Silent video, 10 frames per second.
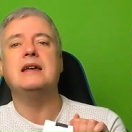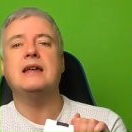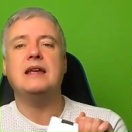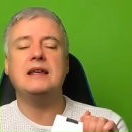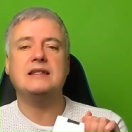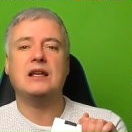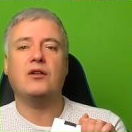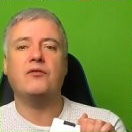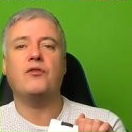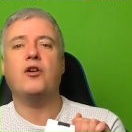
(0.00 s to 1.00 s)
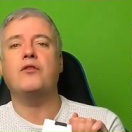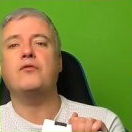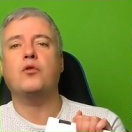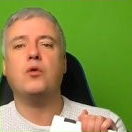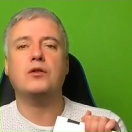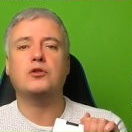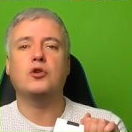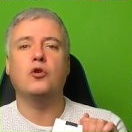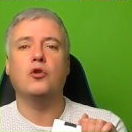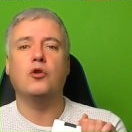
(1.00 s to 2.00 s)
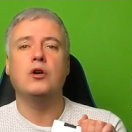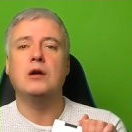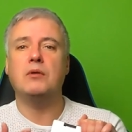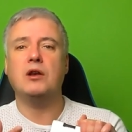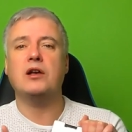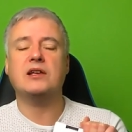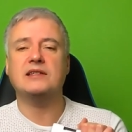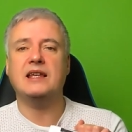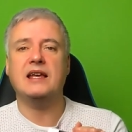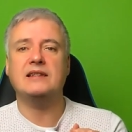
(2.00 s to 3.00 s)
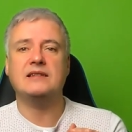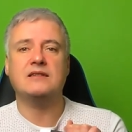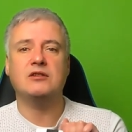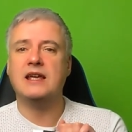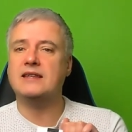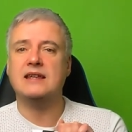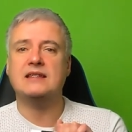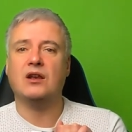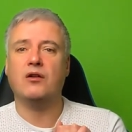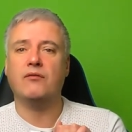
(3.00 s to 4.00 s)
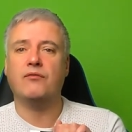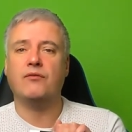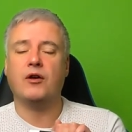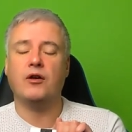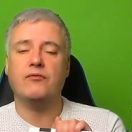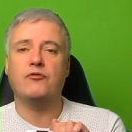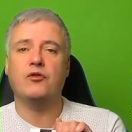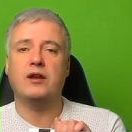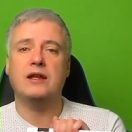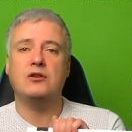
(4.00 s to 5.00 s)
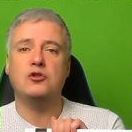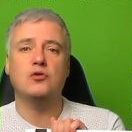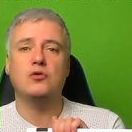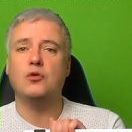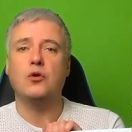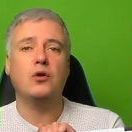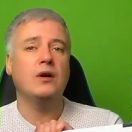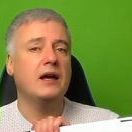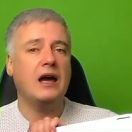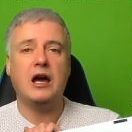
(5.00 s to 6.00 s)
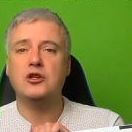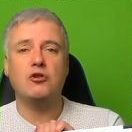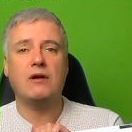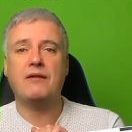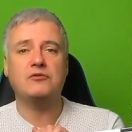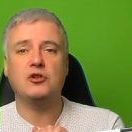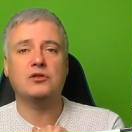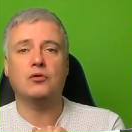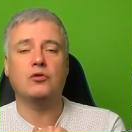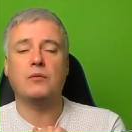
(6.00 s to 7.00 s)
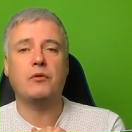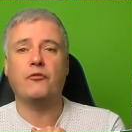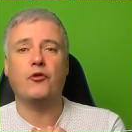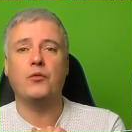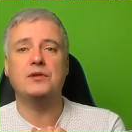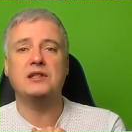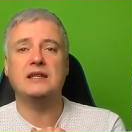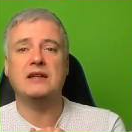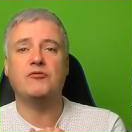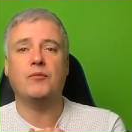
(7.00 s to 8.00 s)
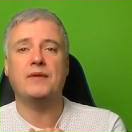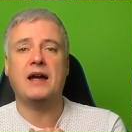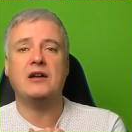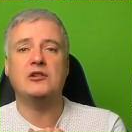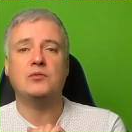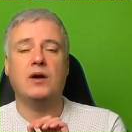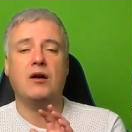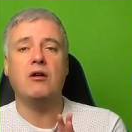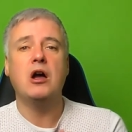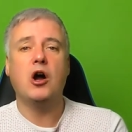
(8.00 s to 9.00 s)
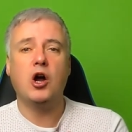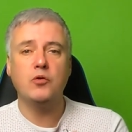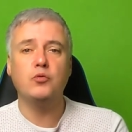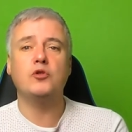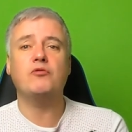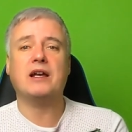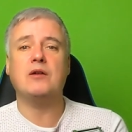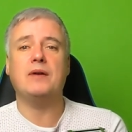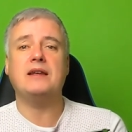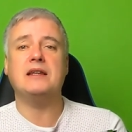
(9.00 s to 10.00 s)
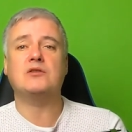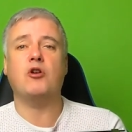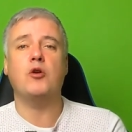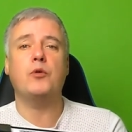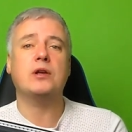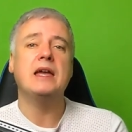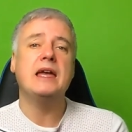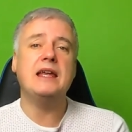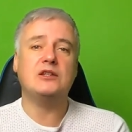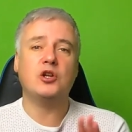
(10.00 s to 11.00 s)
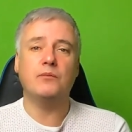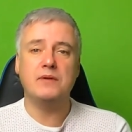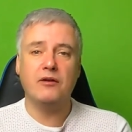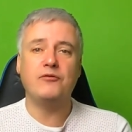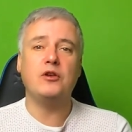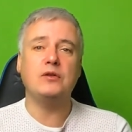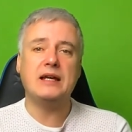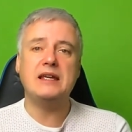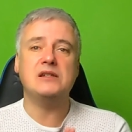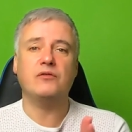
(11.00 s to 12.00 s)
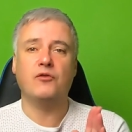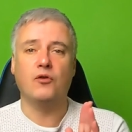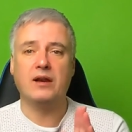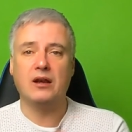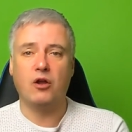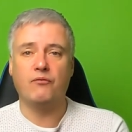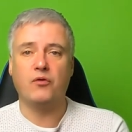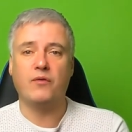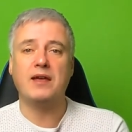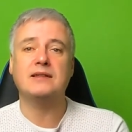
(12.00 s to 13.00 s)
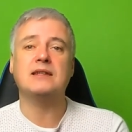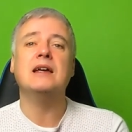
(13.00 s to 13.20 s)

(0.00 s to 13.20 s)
Intel i five, quad core, but like I says, get the Intel i three dual core and you'll have just all the performance you need from that as well. I would recommend this Chromebook. It took me a few days to fall in love with it,